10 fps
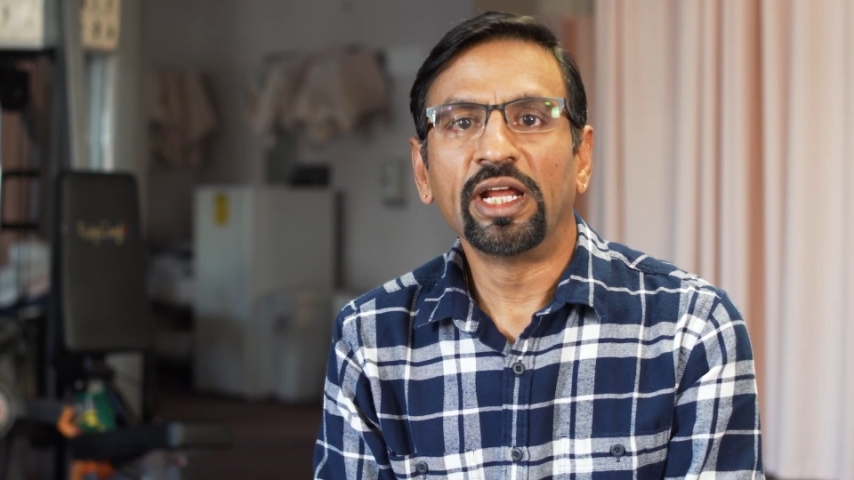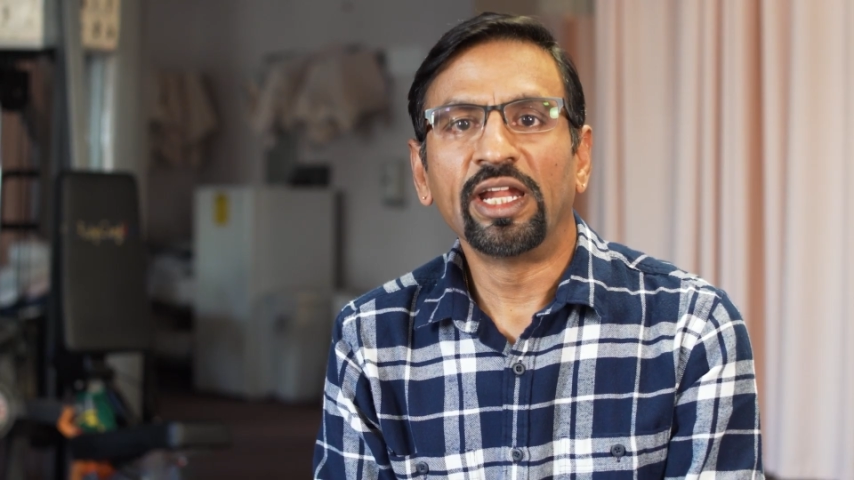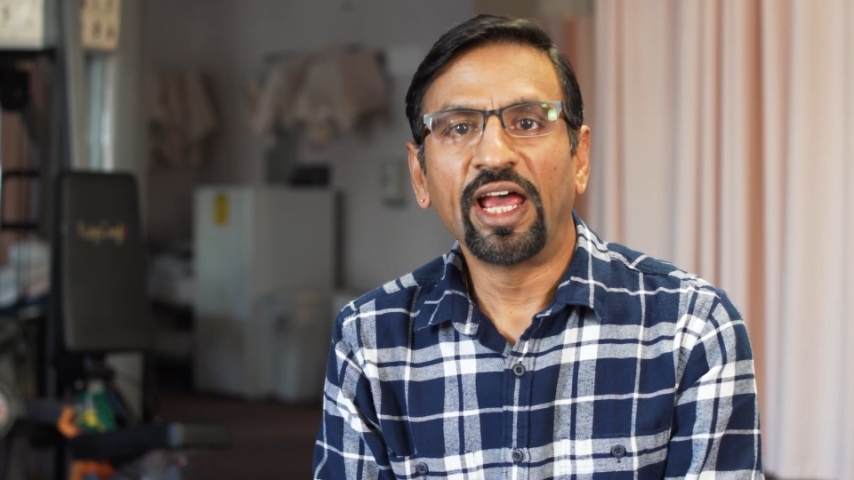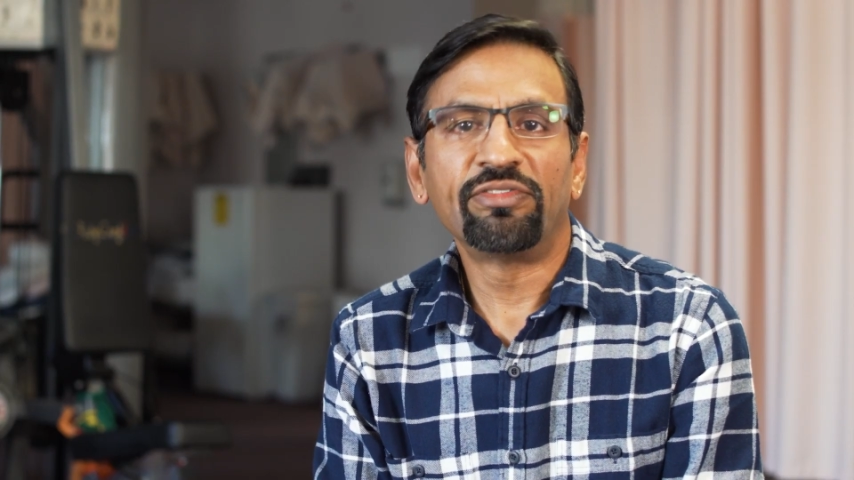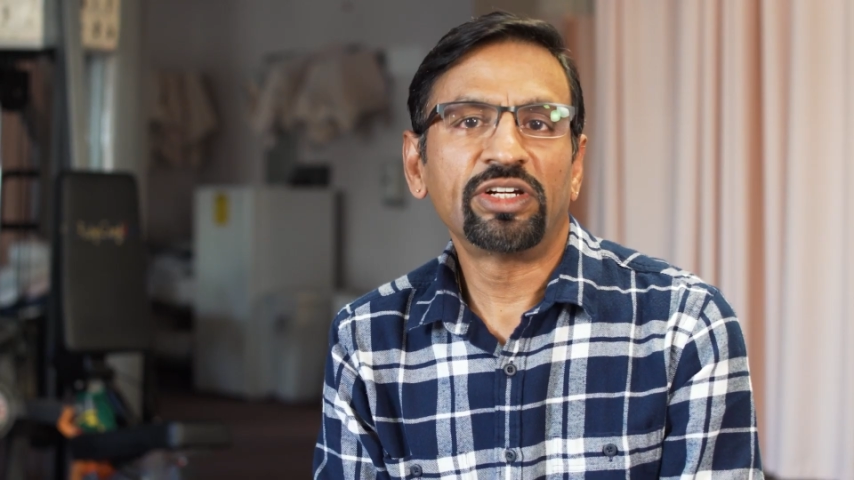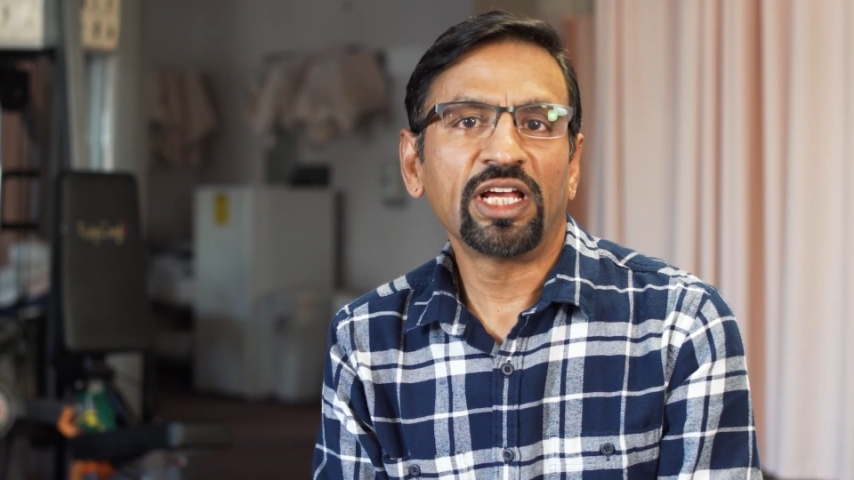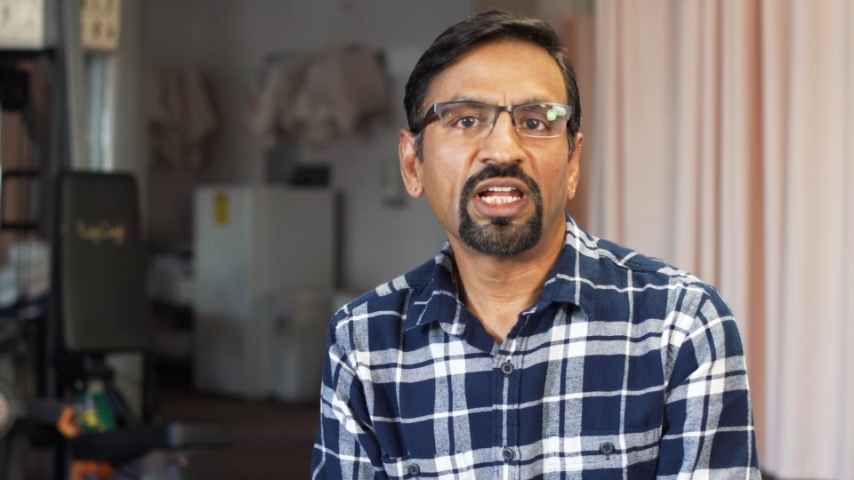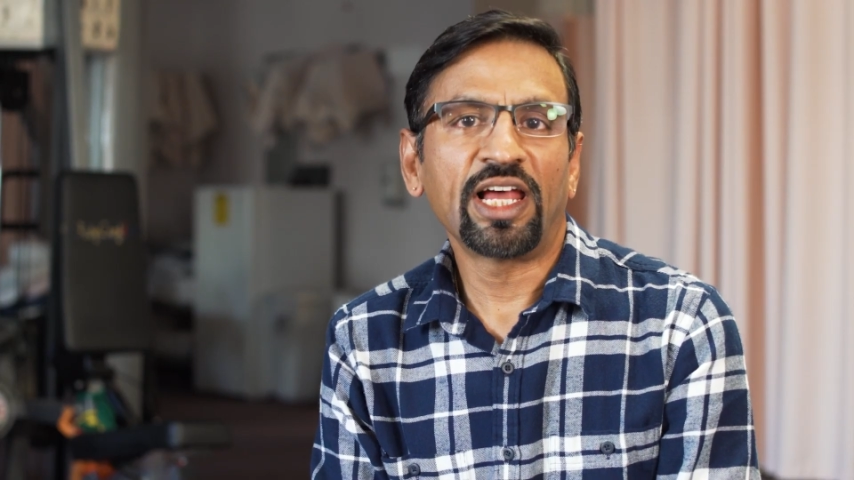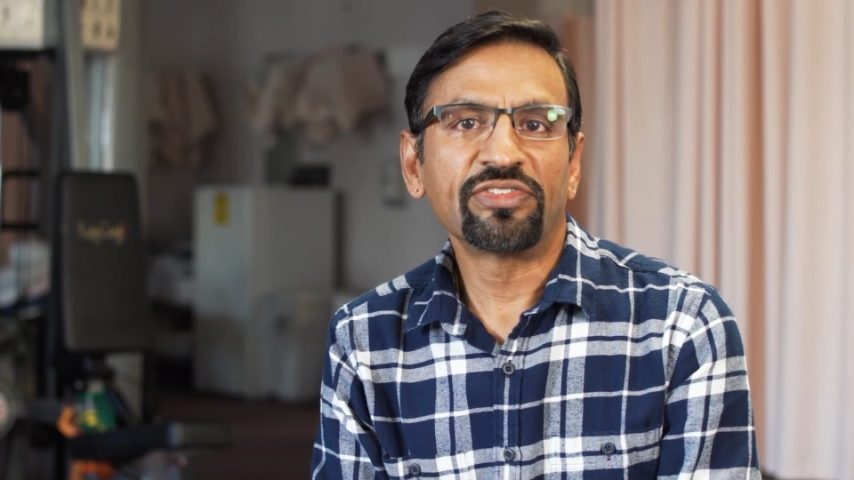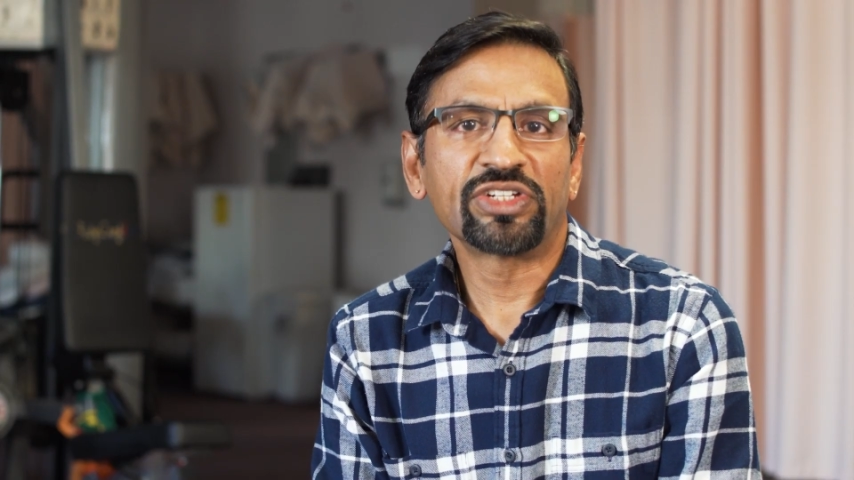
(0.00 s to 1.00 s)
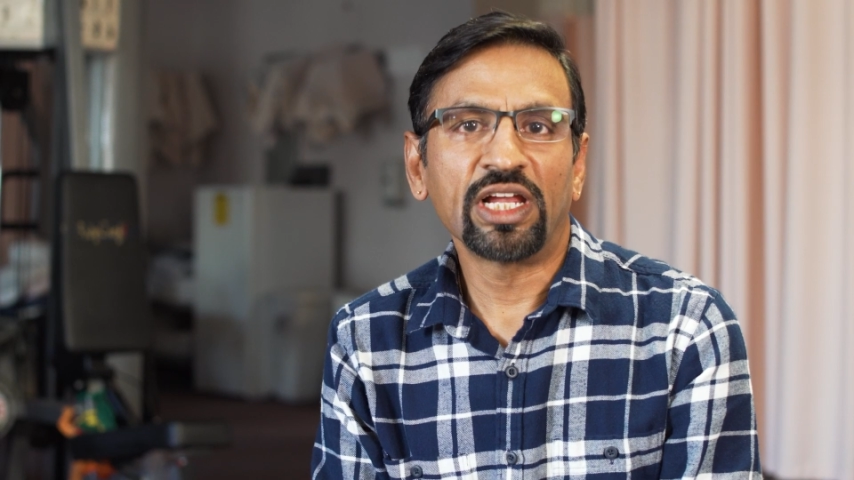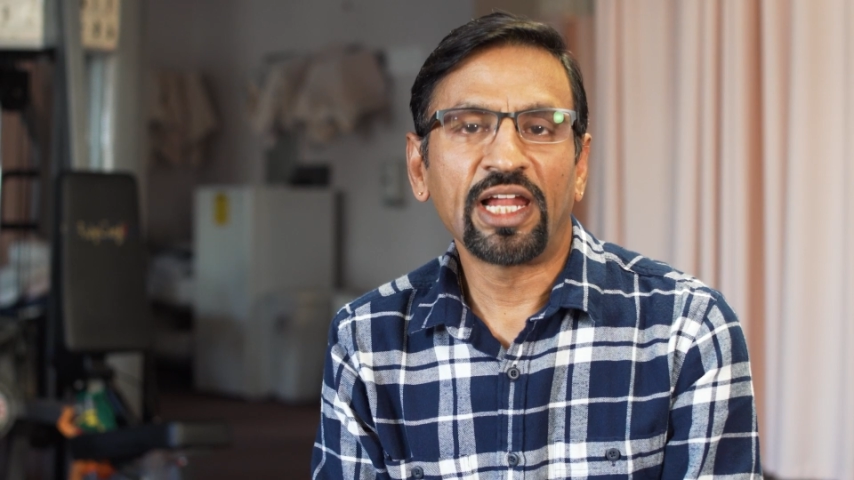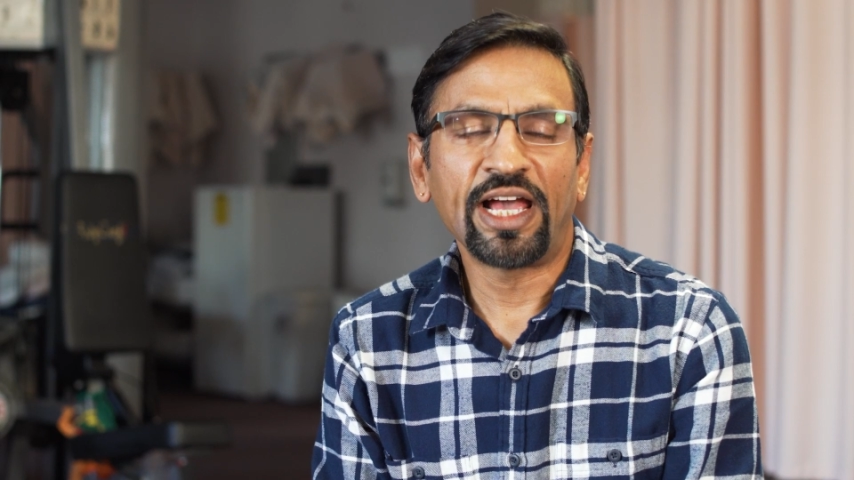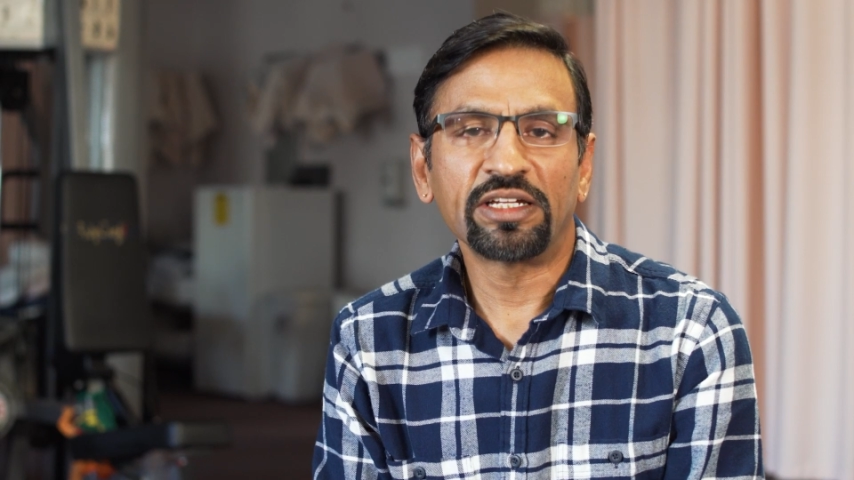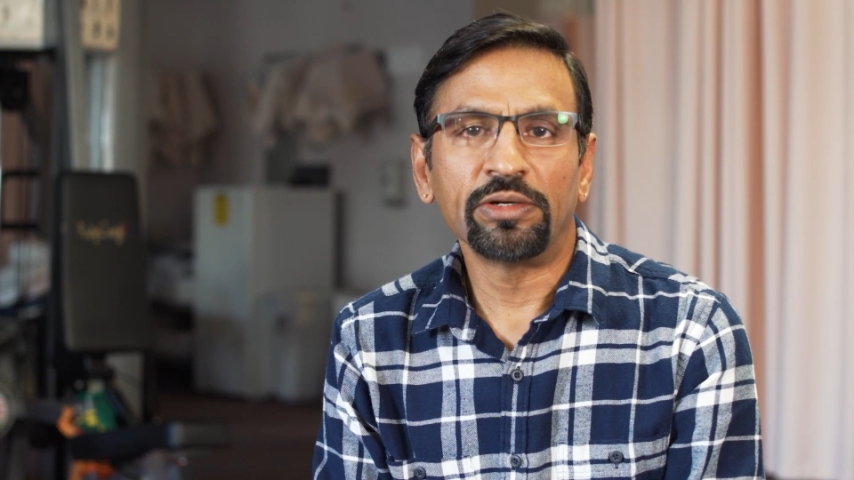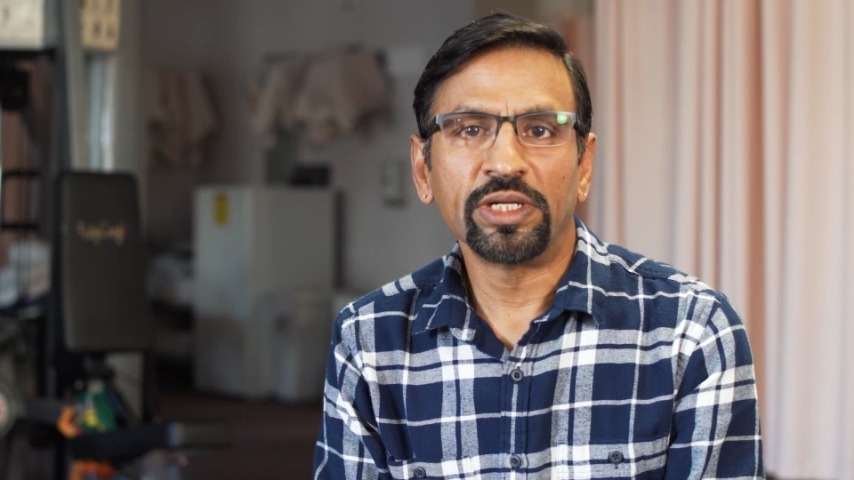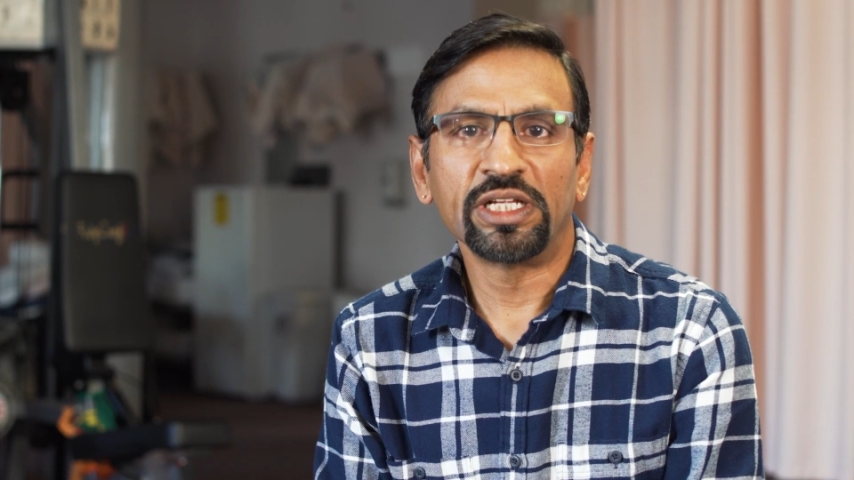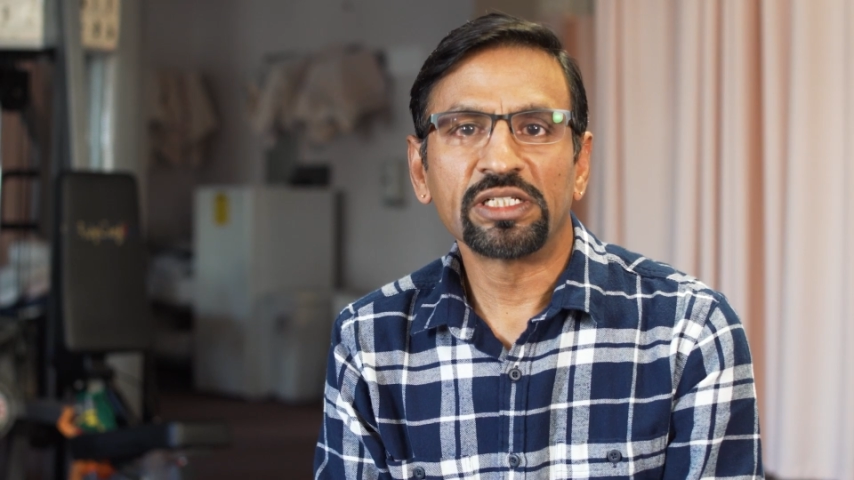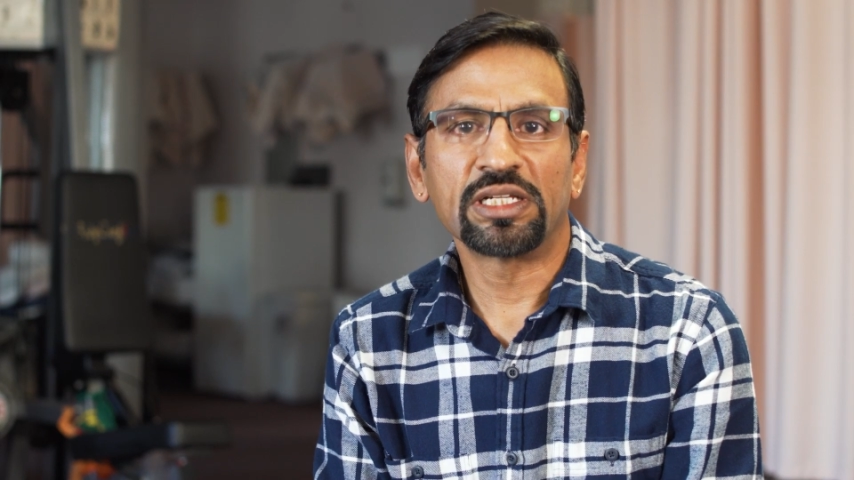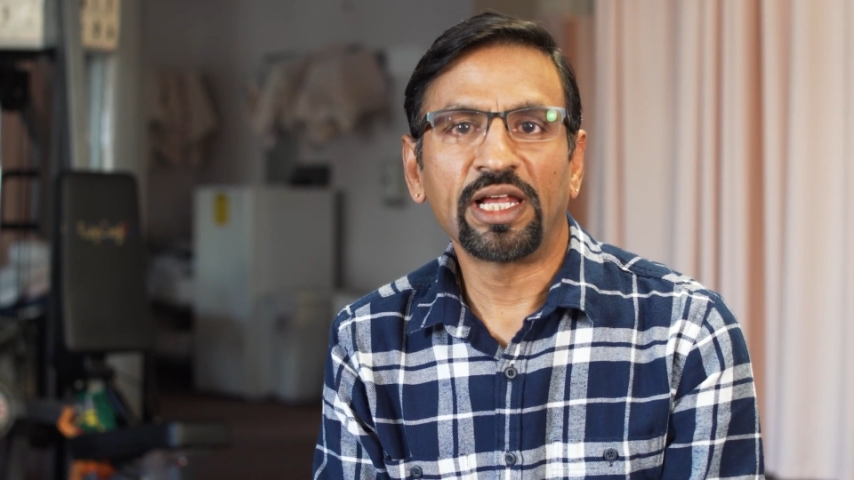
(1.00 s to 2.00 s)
in everyday lifestyle activities